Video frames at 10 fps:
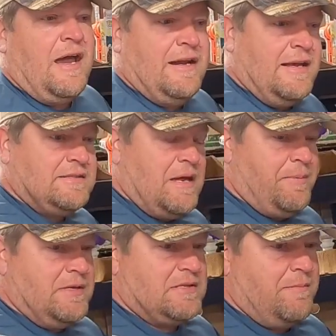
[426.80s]
right, next
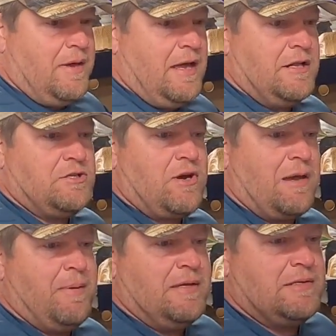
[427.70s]
up is some
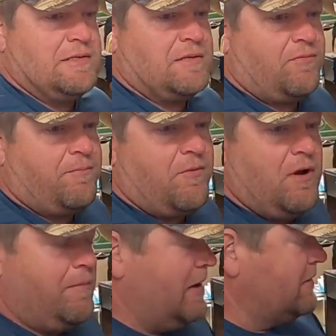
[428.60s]
track pieces
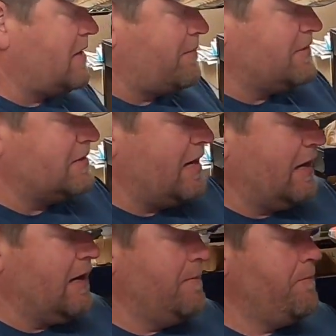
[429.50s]
from Thompson
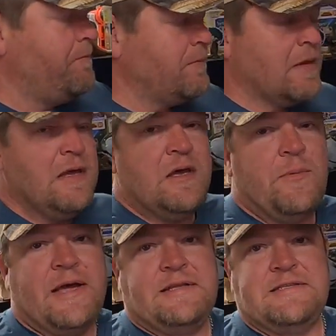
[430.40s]
Tank.
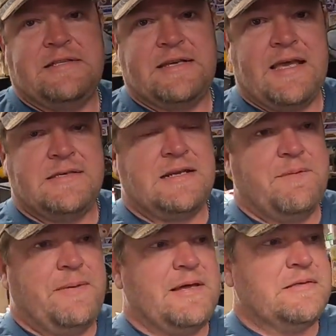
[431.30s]
We got these at the Kansas
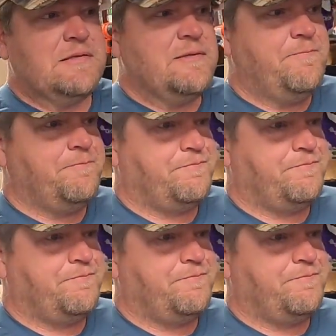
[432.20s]
City bins.